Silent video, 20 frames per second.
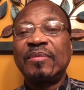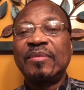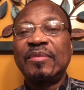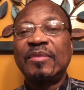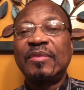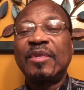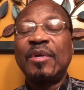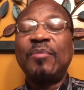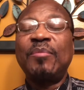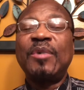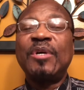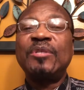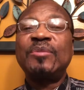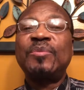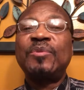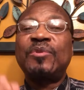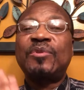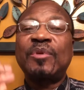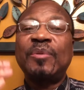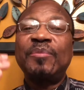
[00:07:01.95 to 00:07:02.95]
There must
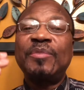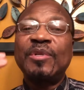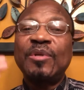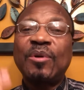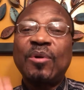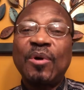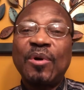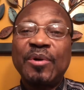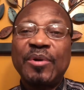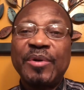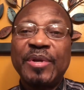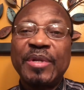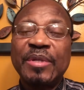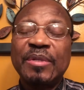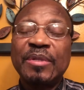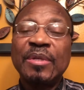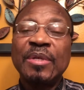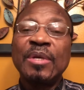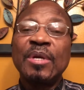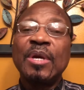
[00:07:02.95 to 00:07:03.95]
be something concrete.
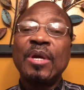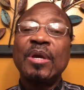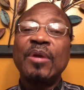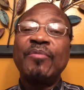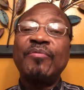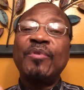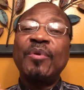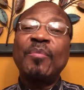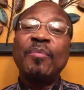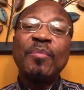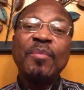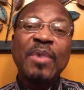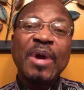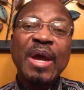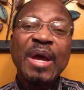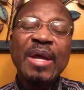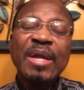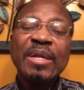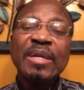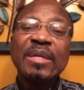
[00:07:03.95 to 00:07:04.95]
If the
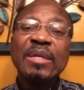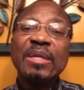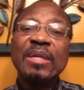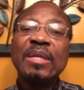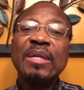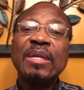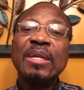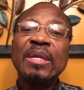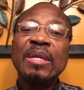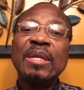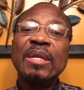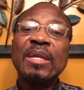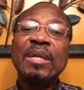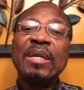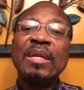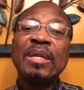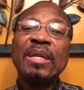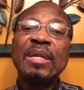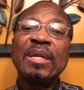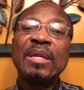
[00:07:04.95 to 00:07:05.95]
man,
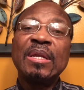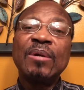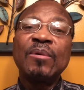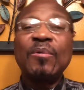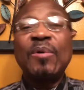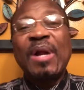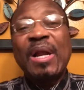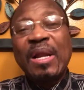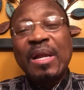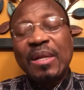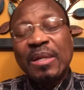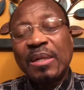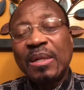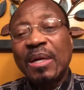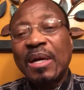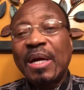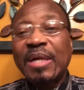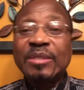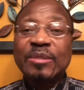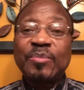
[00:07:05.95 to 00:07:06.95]

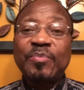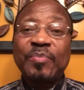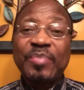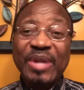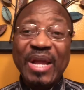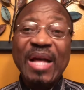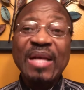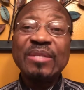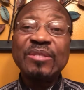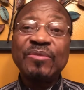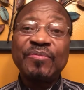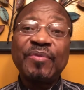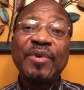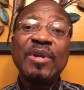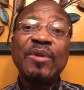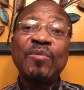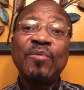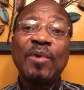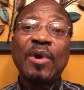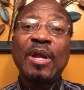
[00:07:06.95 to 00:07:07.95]
has plans very
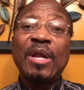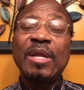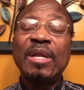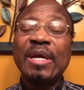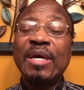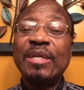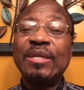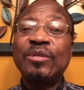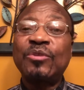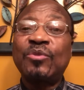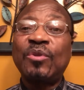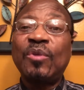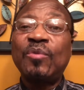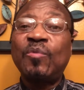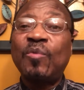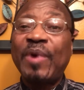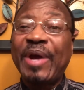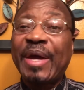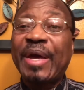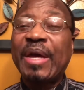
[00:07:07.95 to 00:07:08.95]
well and is not
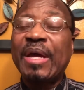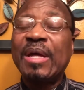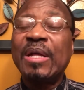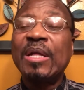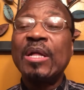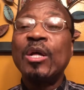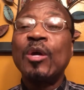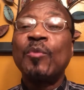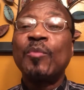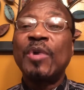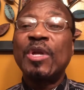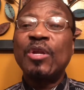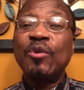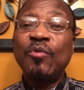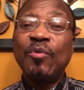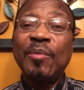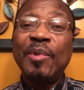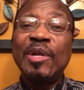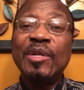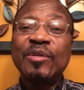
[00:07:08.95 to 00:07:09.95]
working, but the
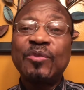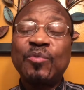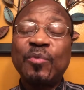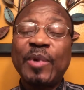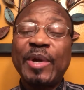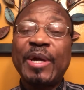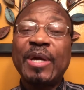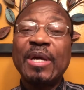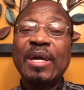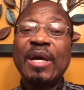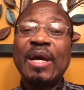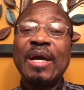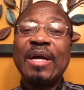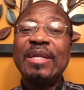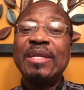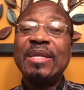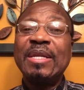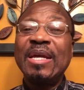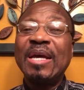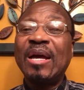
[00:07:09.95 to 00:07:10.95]
woman is working
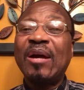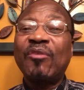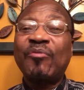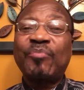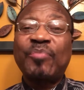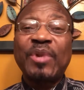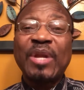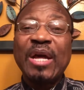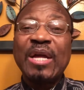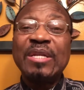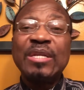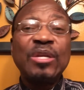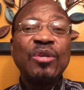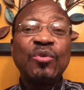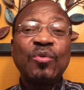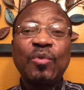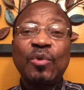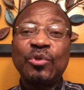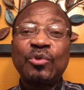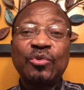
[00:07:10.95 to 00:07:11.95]
and they have plans, they know
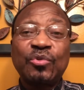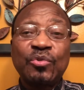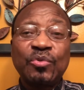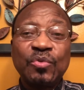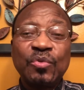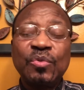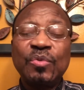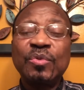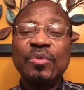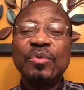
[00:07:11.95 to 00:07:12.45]
what to do.